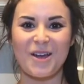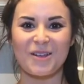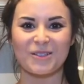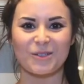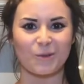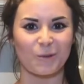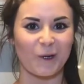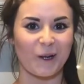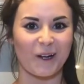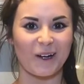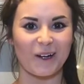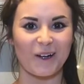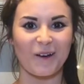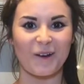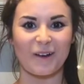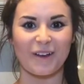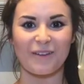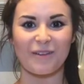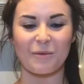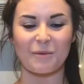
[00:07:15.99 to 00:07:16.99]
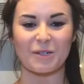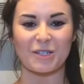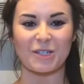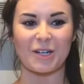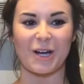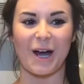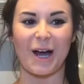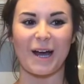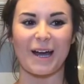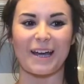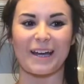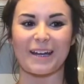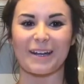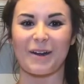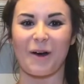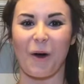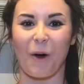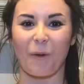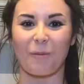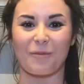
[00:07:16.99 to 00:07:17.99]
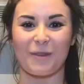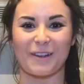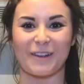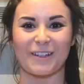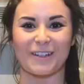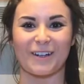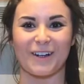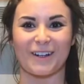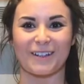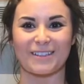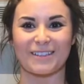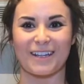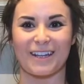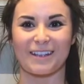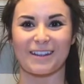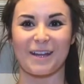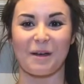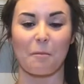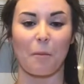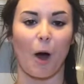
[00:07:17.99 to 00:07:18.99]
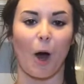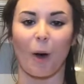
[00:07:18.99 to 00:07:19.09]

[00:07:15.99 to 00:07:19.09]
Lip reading: so we're gonna go give them a shot and hope that the dogs like them.